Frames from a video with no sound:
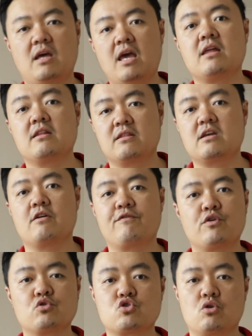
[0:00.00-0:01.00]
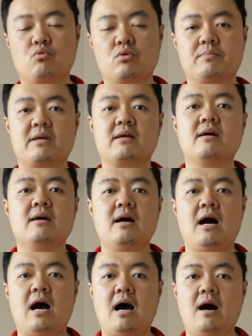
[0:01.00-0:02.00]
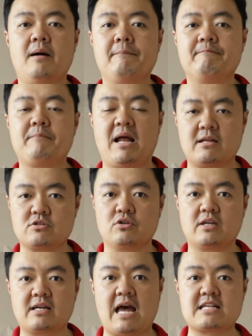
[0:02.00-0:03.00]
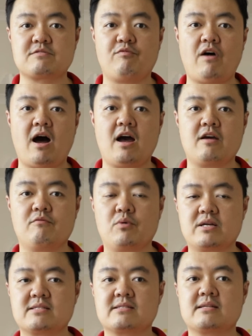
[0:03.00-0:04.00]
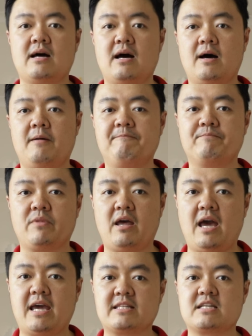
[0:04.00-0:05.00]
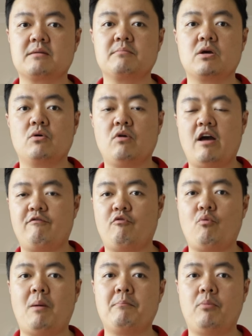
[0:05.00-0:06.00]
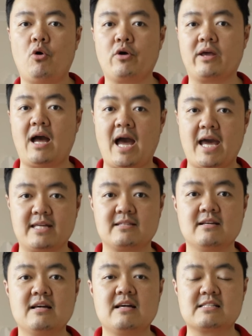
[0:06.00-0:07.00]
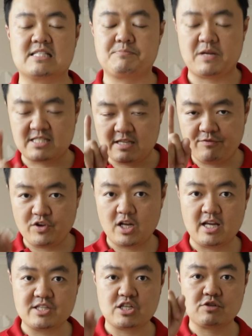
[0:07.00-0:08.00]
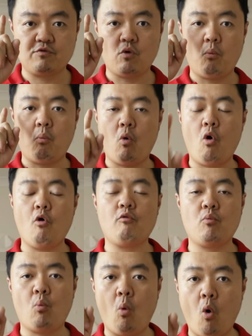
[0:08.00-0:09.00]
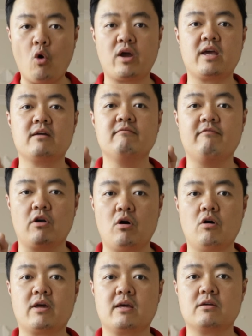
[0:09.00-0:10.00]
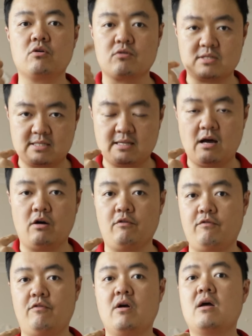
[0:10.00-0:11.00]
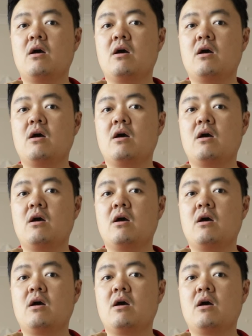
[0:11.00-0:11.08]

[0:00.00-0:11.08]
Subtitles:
in the near future would be Panasonic S5 with 18mm f1.8, specifically just for walking, vlogging yourself